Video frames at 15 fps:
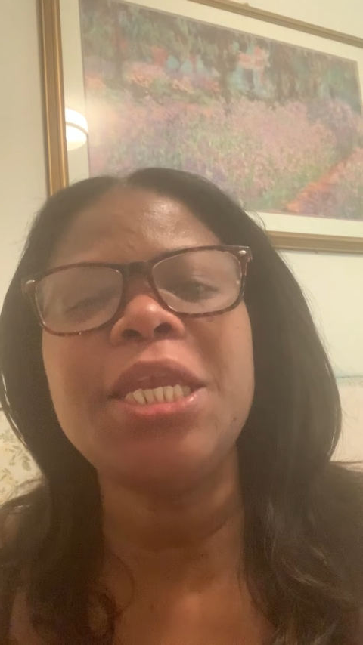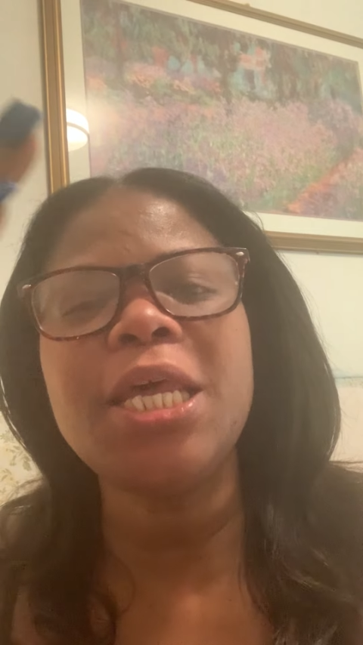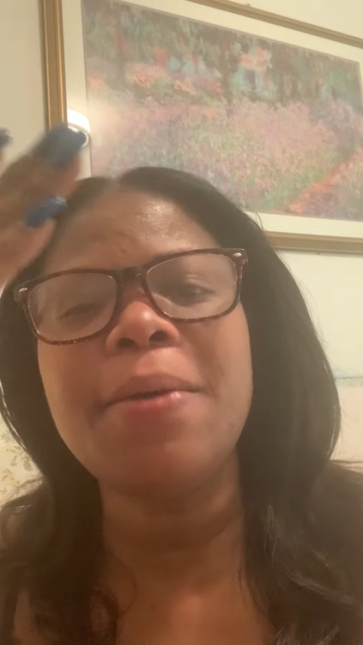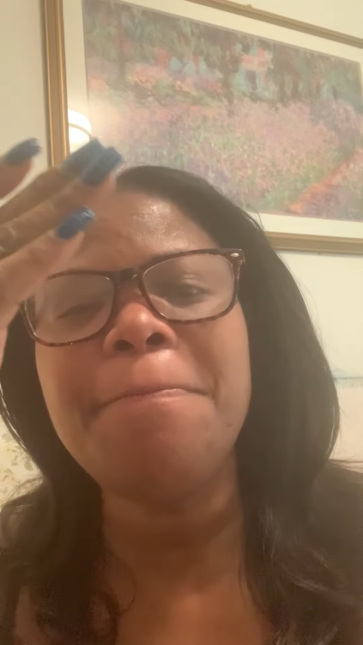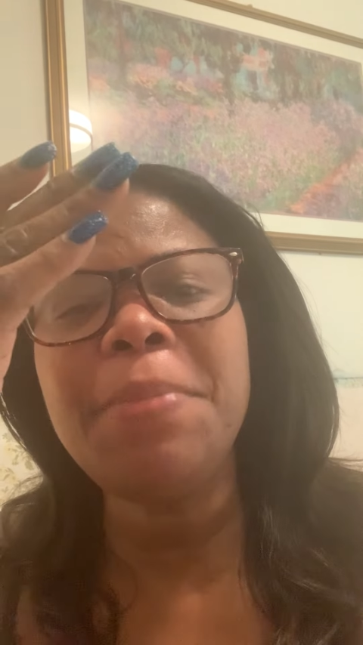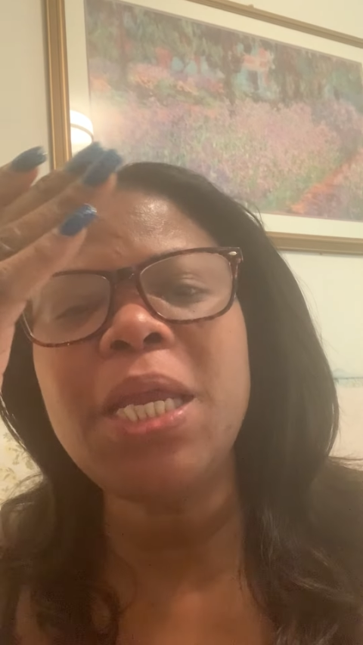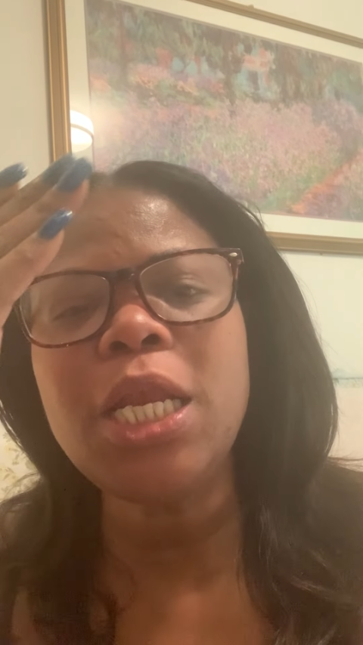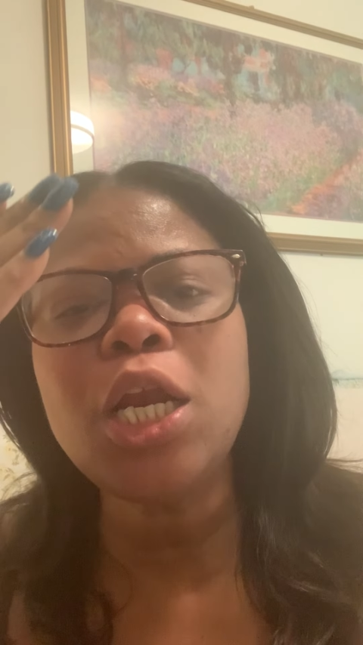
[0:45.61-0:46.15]
the
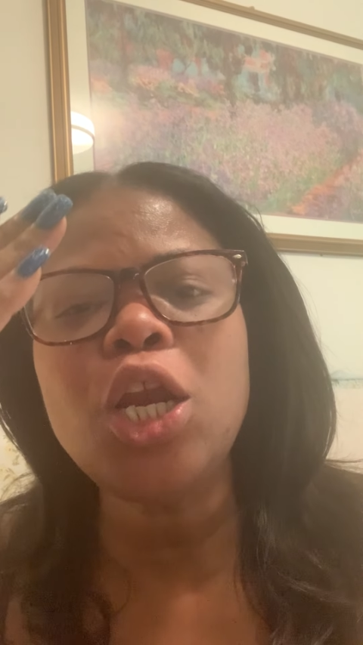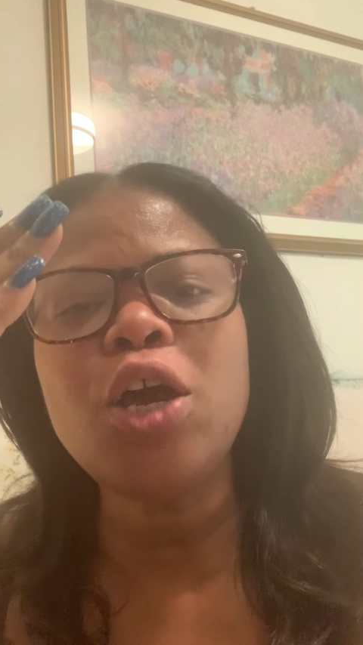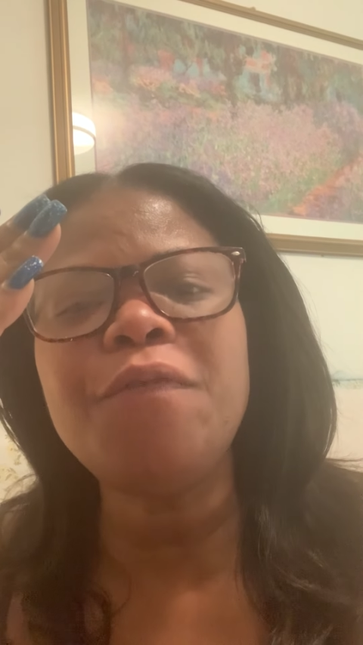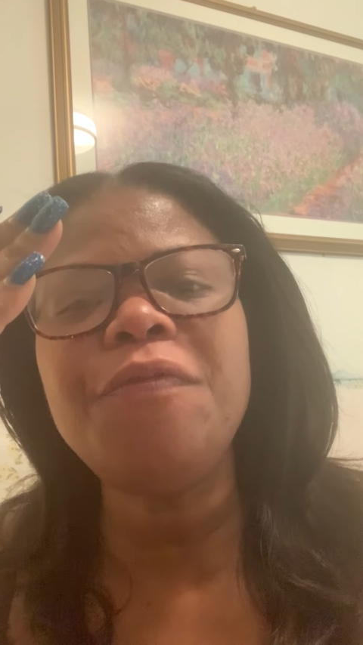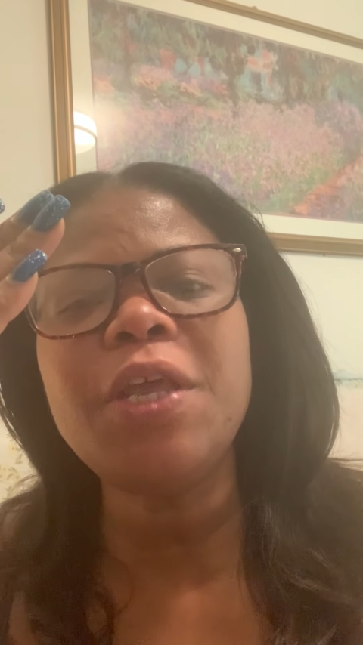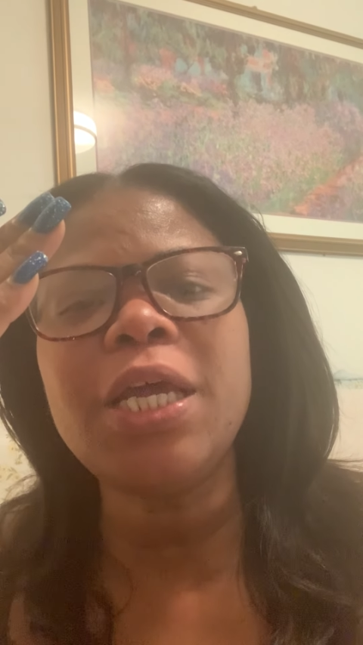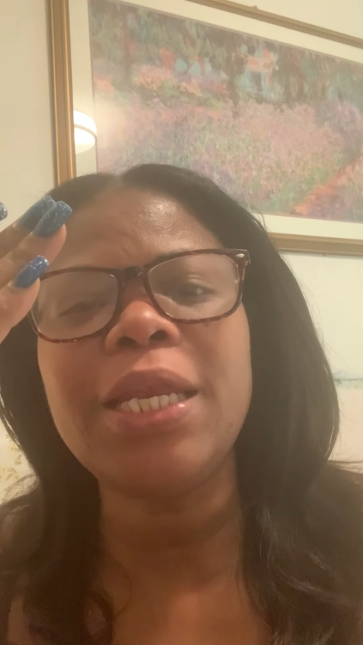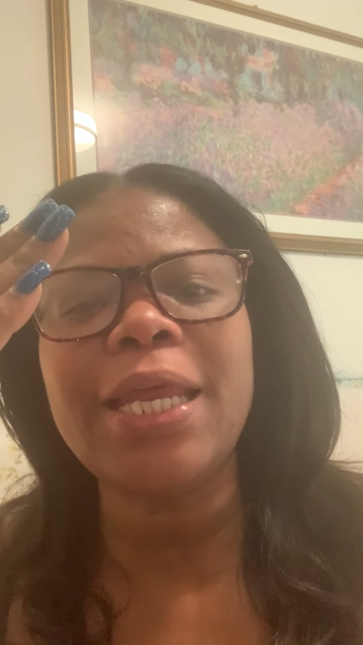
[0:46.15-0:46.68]
middle
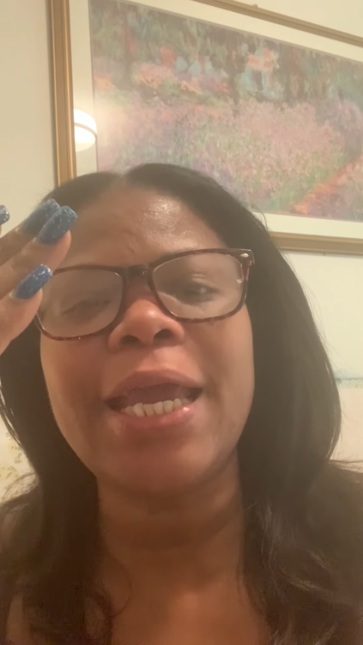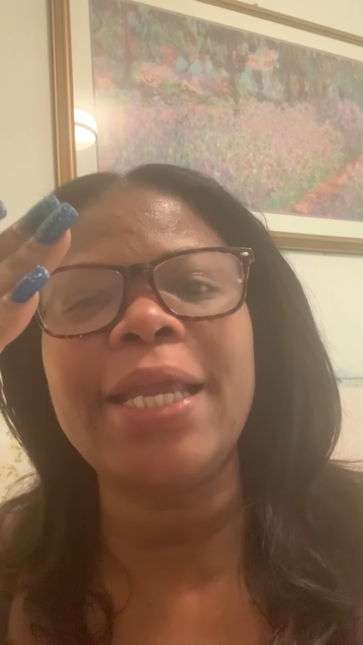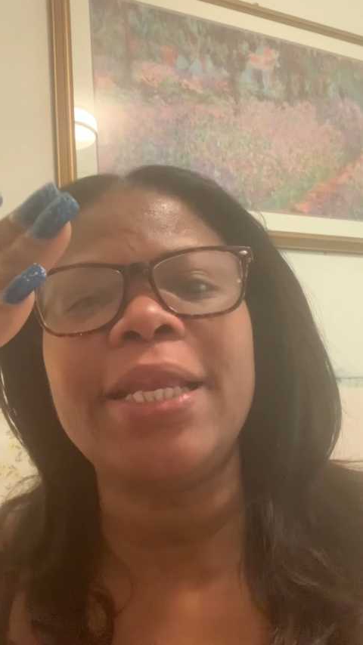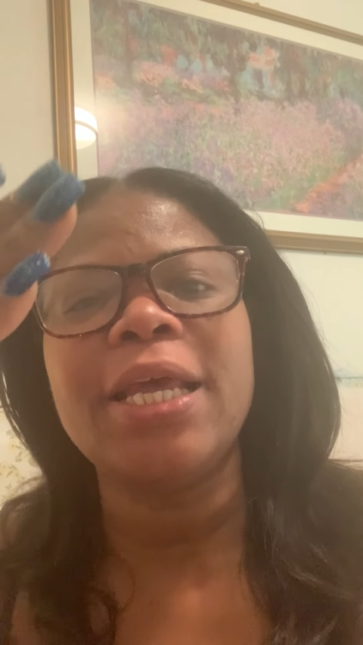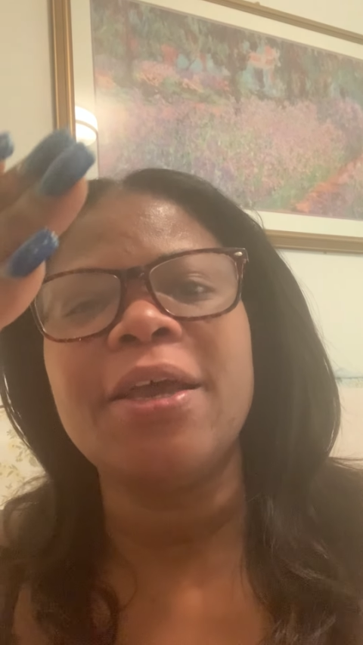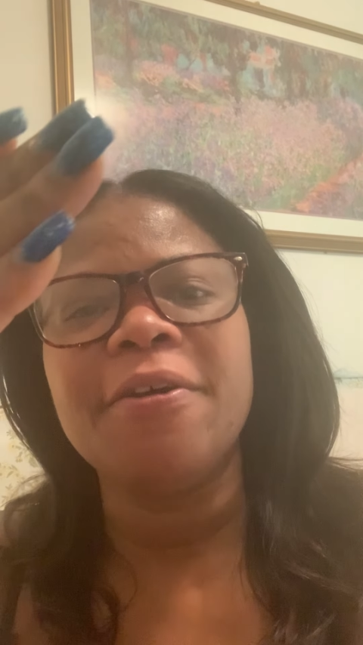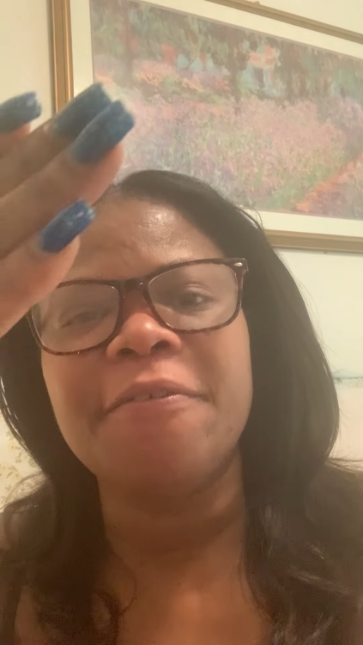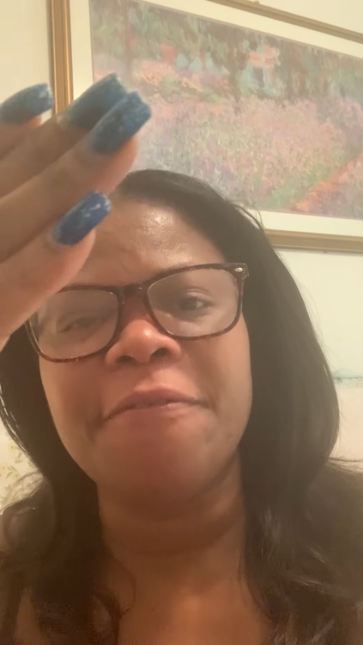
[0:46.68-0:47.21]
of the night,
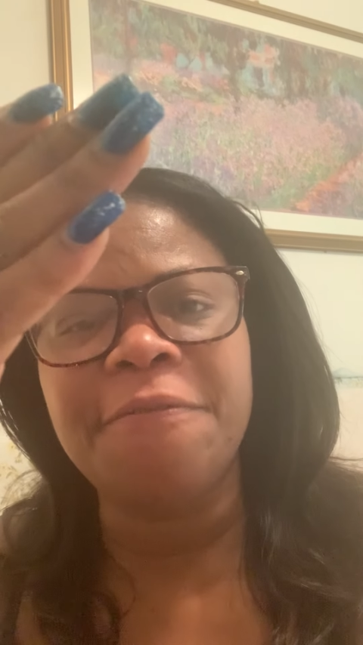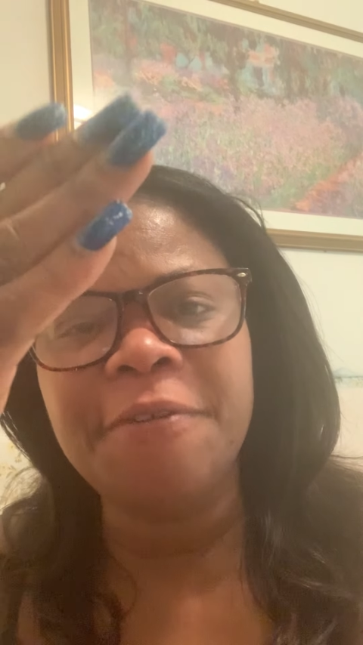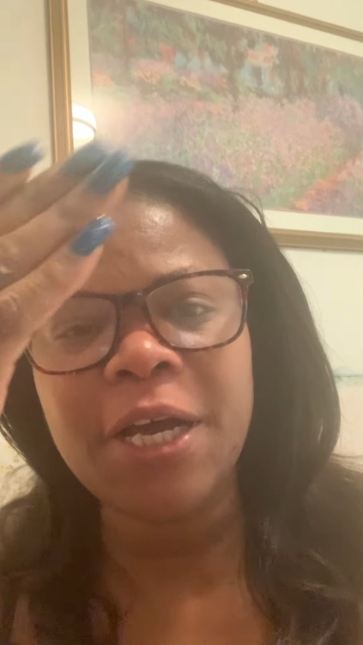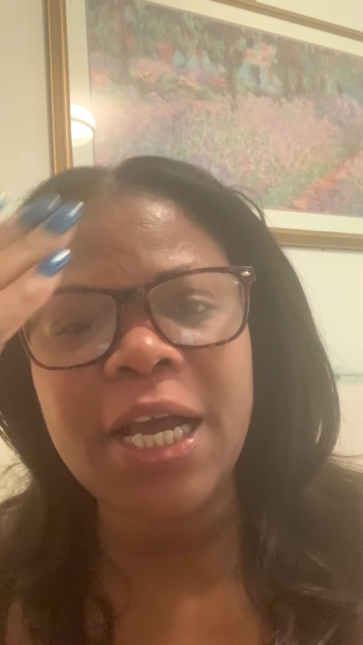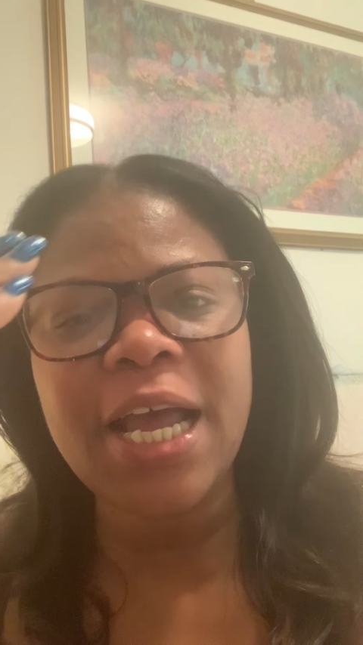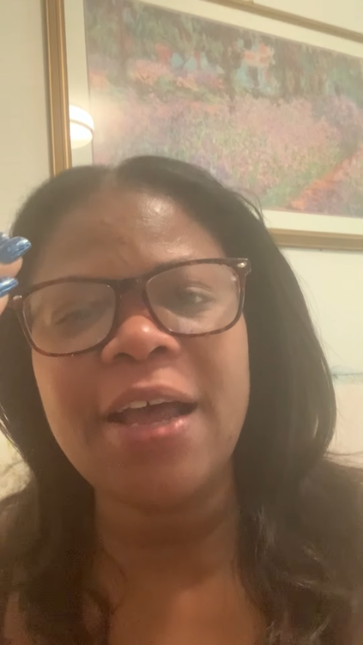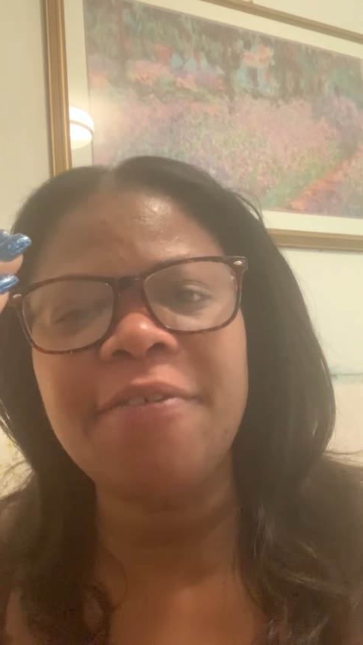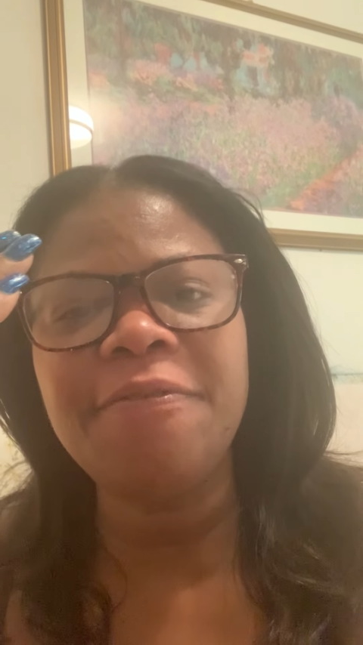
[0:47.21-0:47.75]

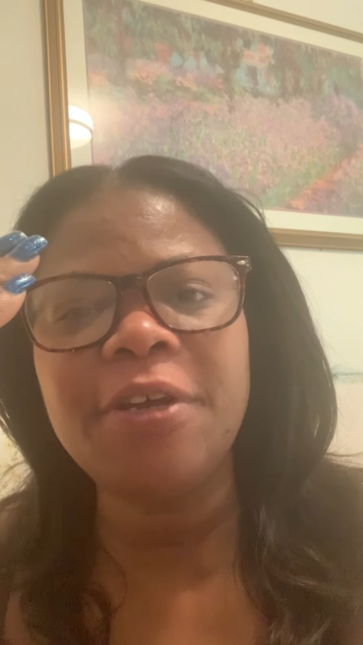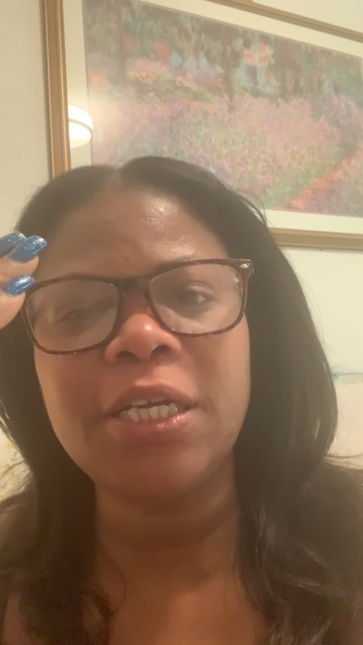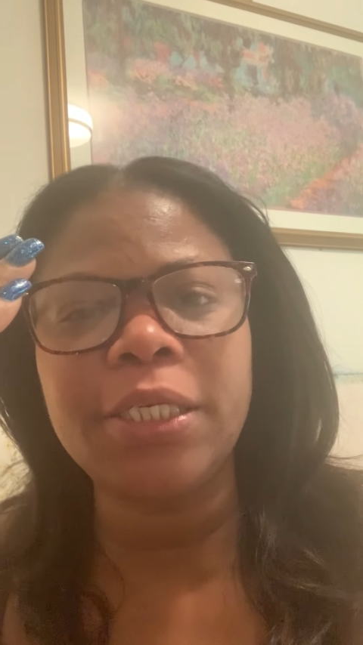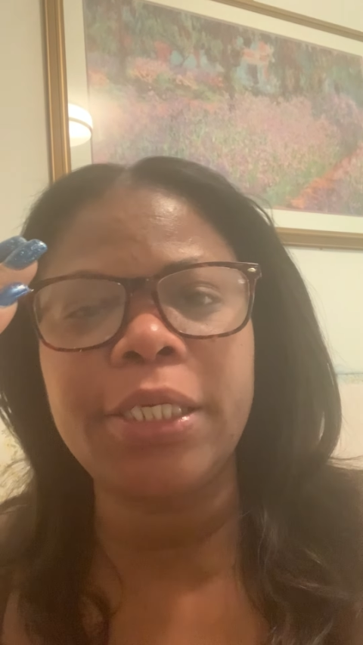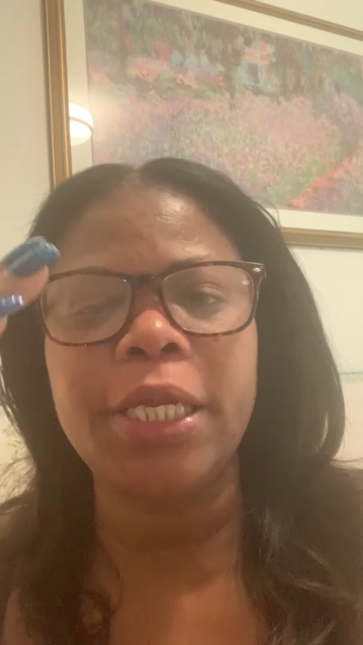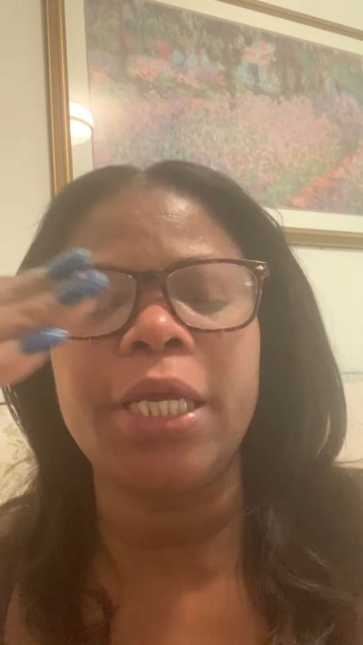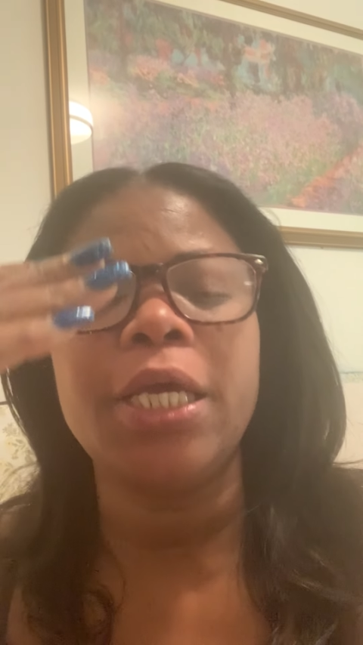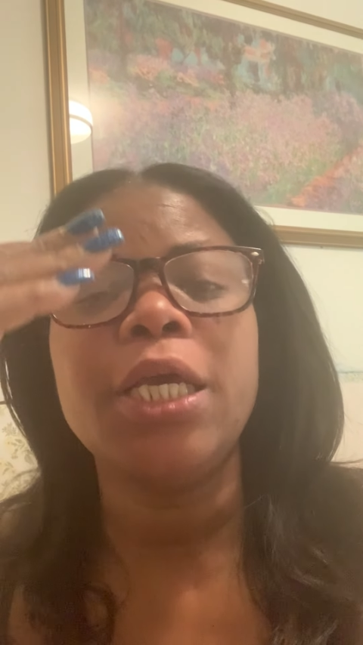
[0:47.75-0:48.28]

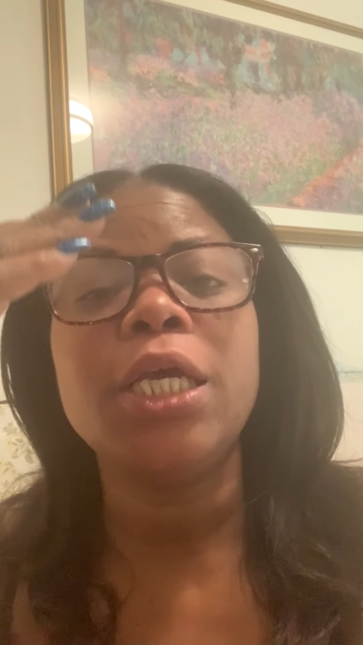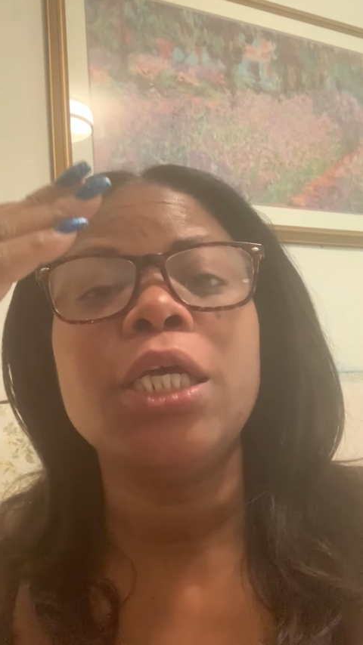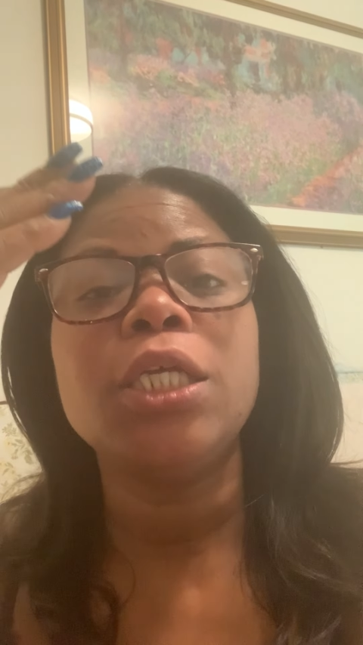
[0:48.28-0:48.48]
vacavante,